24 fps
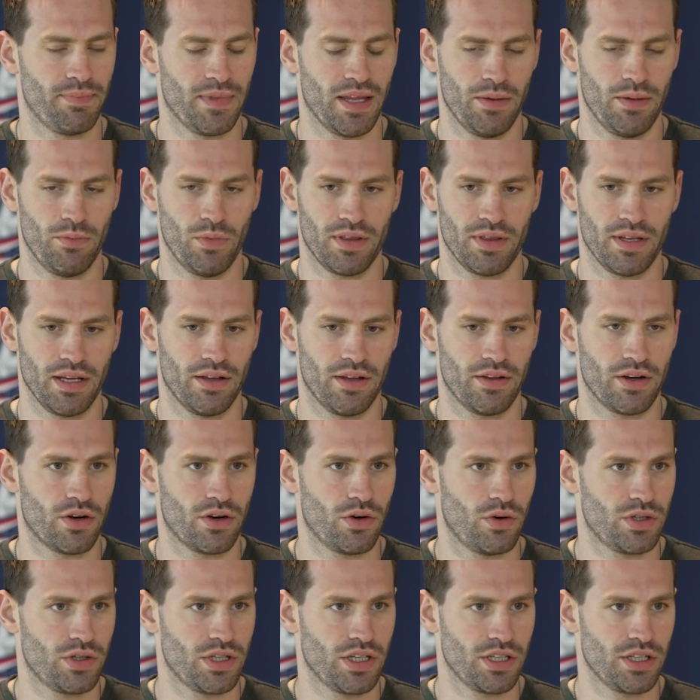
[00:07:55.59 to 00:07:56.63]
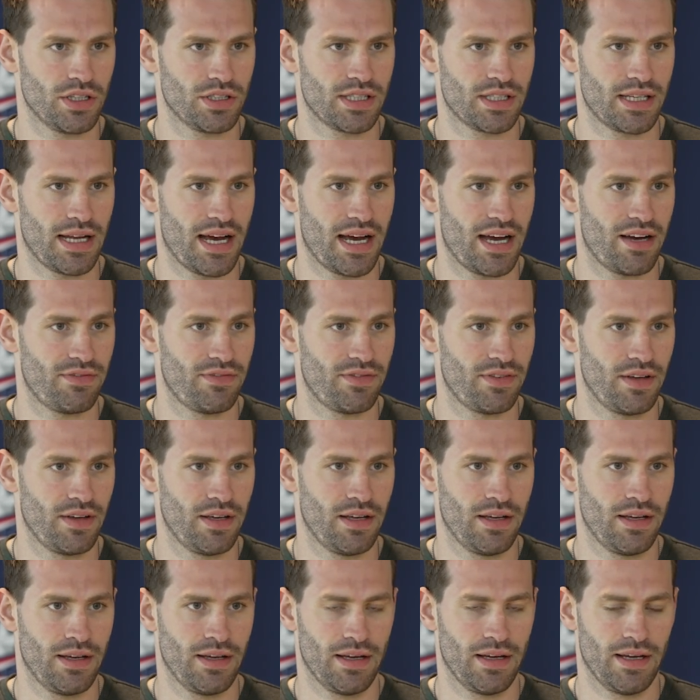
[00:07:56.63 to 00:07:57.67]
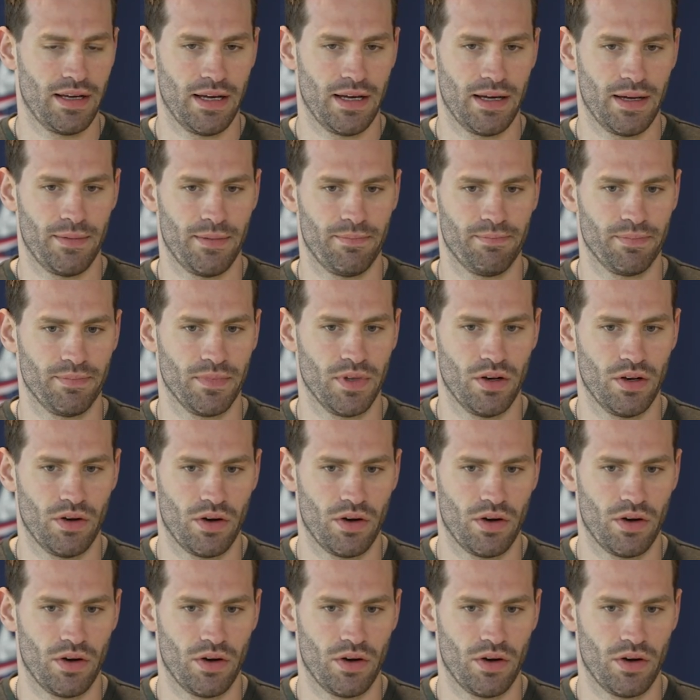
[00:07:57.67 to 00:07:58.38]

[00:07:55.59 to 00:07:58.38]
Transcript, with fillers: Him with the other coaching staff, you